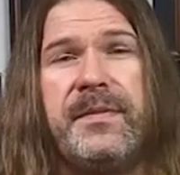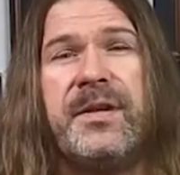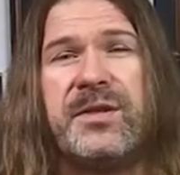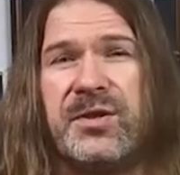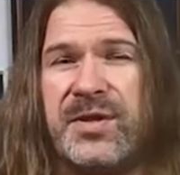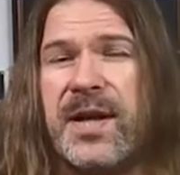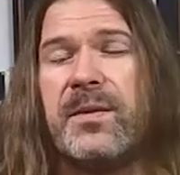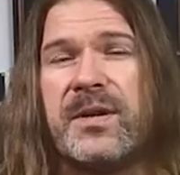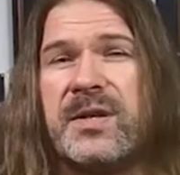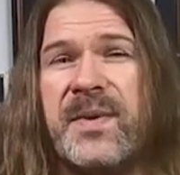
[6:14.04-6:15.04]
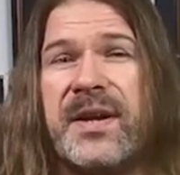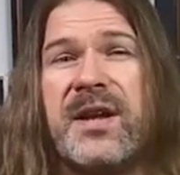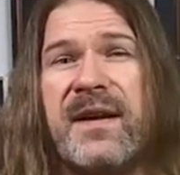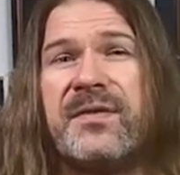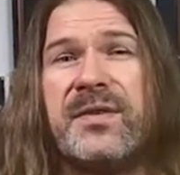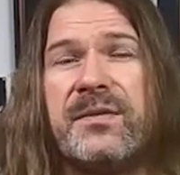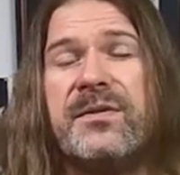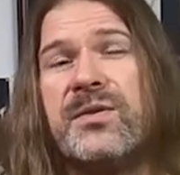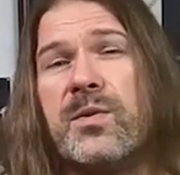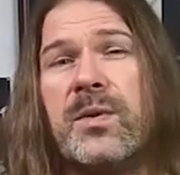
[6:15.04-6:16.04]
this is generally speaking, you have
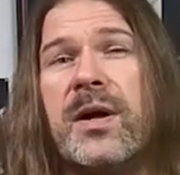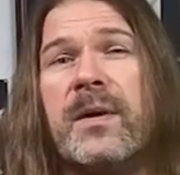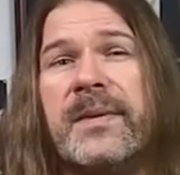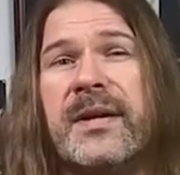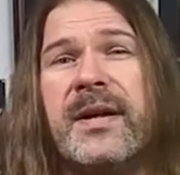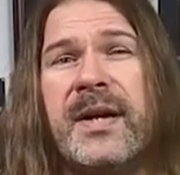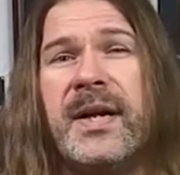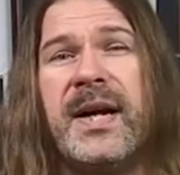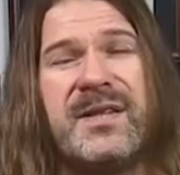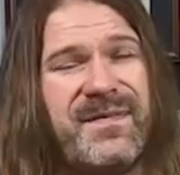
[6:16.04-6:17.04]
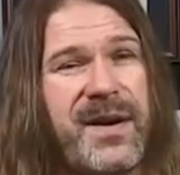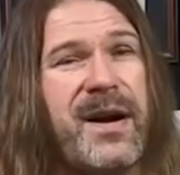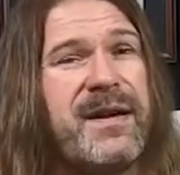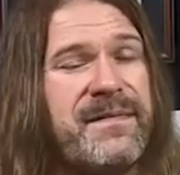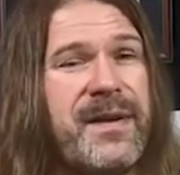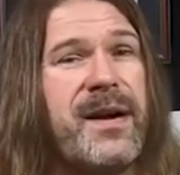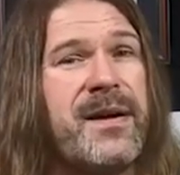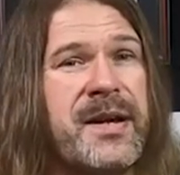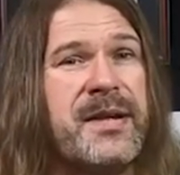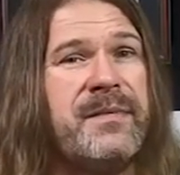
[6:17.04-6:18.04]
students who will, but it's very,
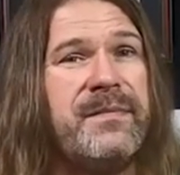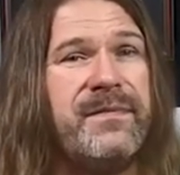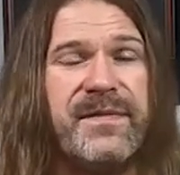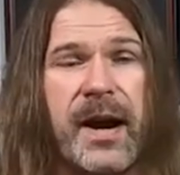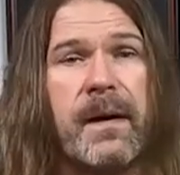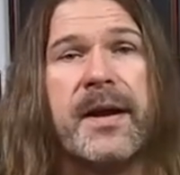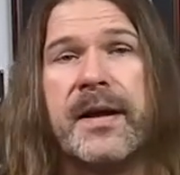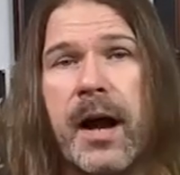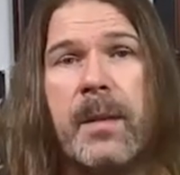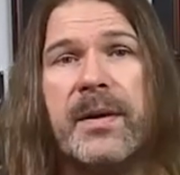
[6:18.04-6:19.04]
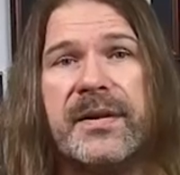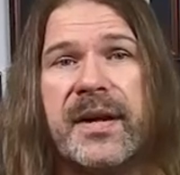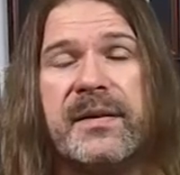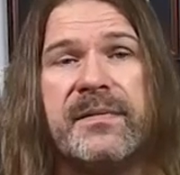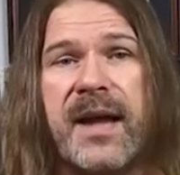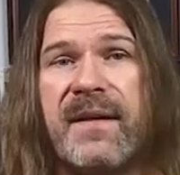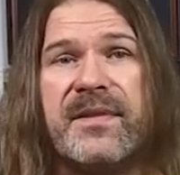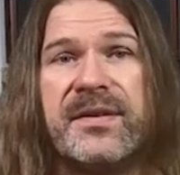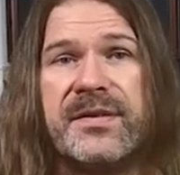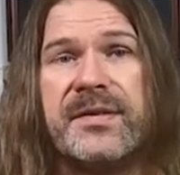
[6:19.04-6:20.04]
very, very common to have
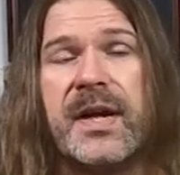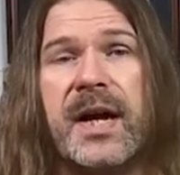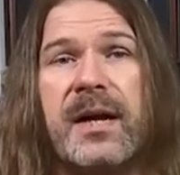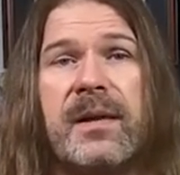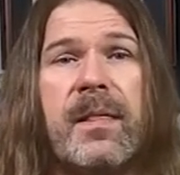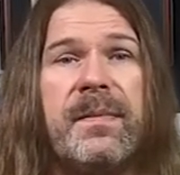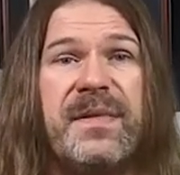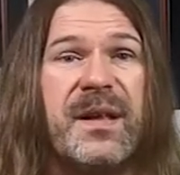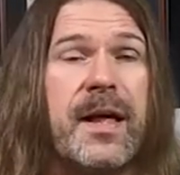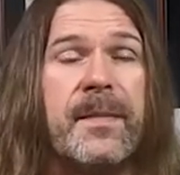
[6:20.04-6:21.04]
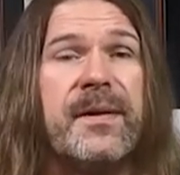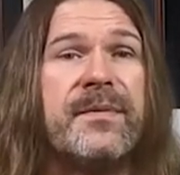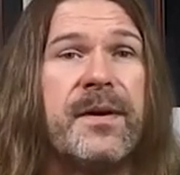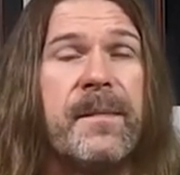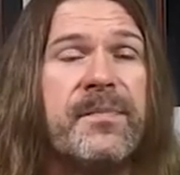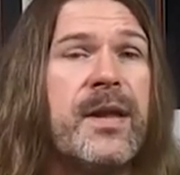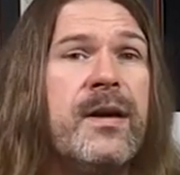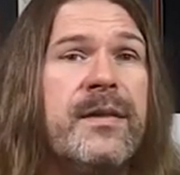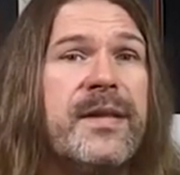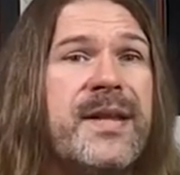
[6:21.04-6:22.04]
this dilemma. So
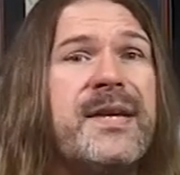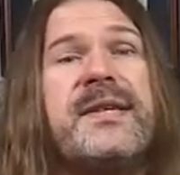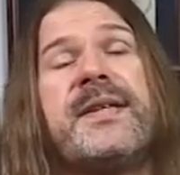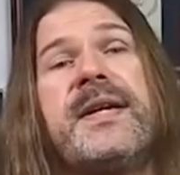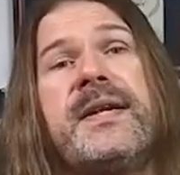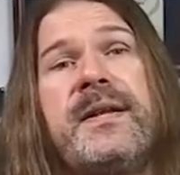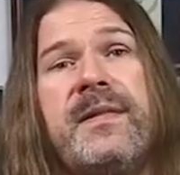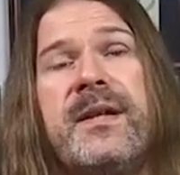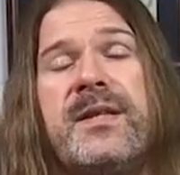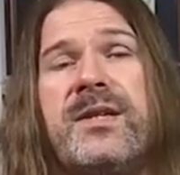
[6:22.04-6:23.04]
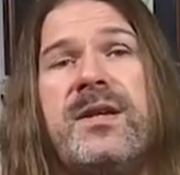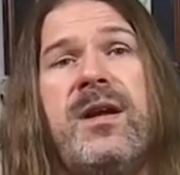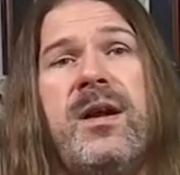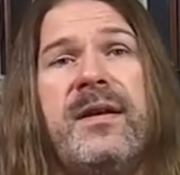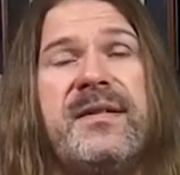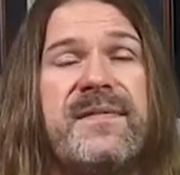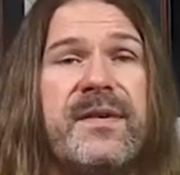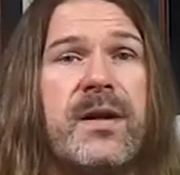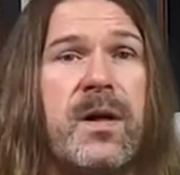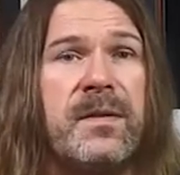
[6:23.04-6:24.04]
the next thing that's
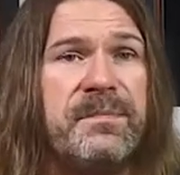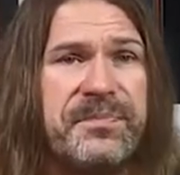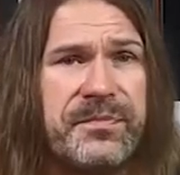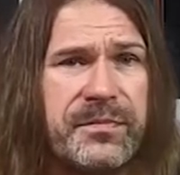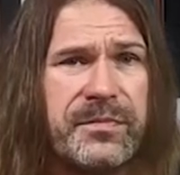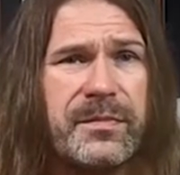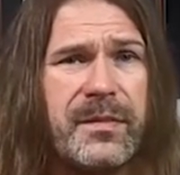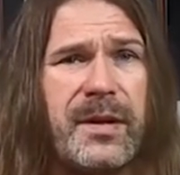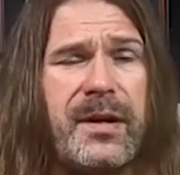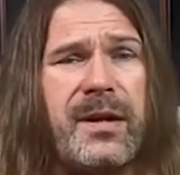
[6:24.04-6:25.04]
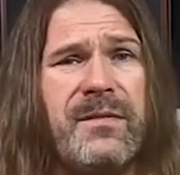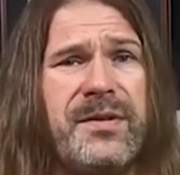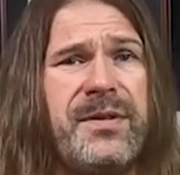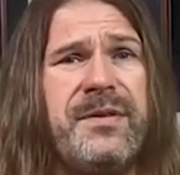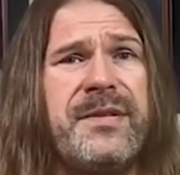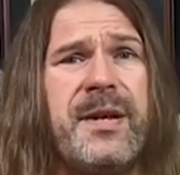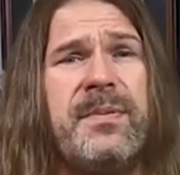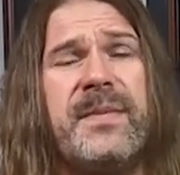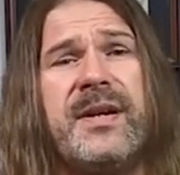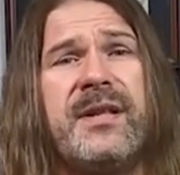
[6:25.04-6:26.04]
difficult for students to
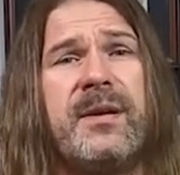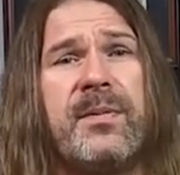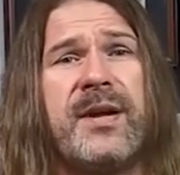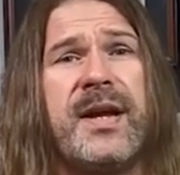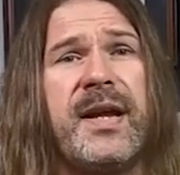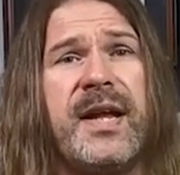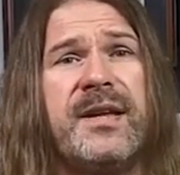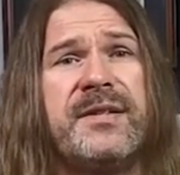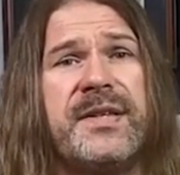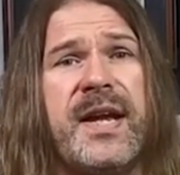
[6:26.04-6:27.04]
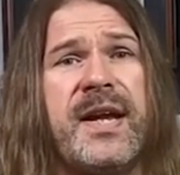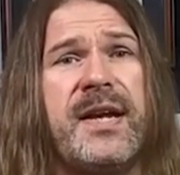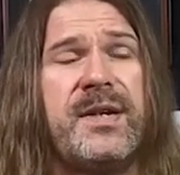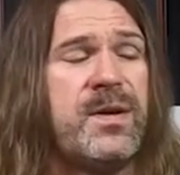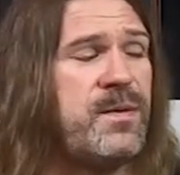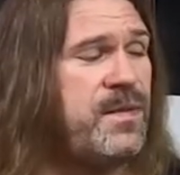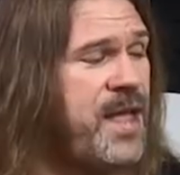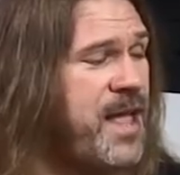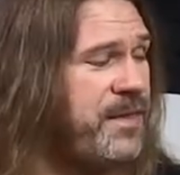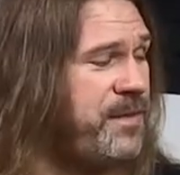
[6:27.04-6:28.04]
implement into their playing is they do
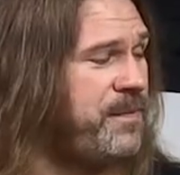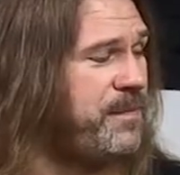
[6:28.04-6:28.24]
this.